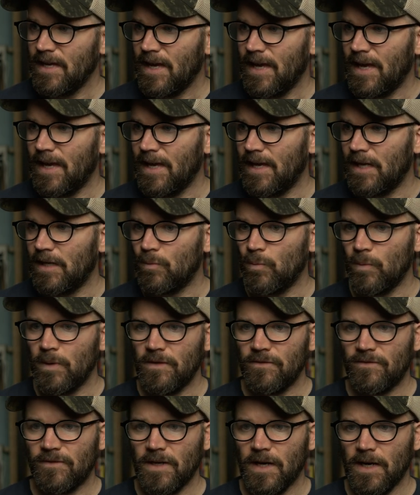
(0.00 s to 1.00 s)
And
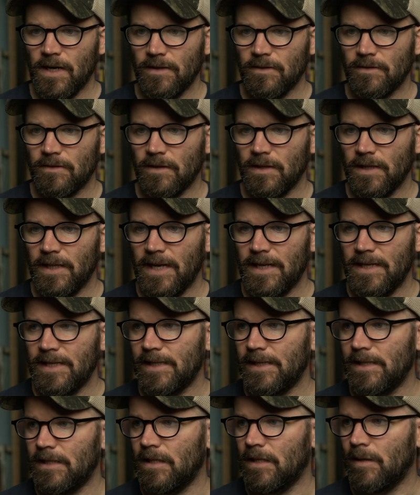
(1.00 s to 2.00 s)
we've got
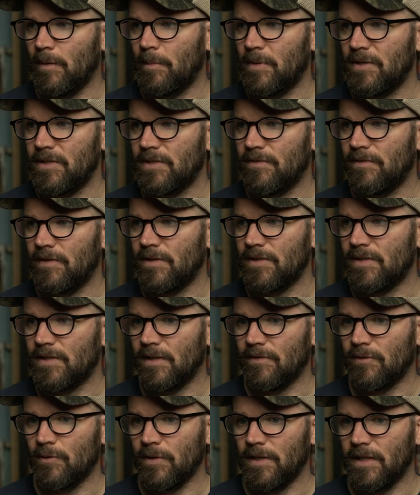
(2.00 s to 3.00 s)
leading and a bunch of other
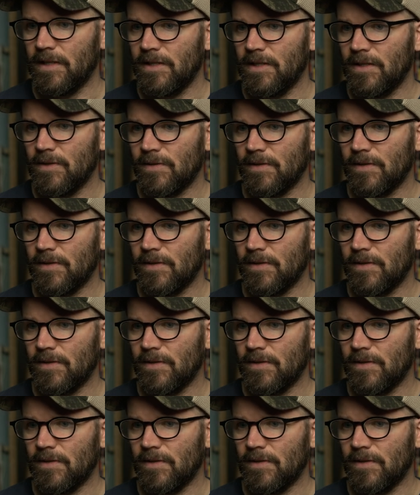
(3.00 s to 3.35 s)
stuff going on here,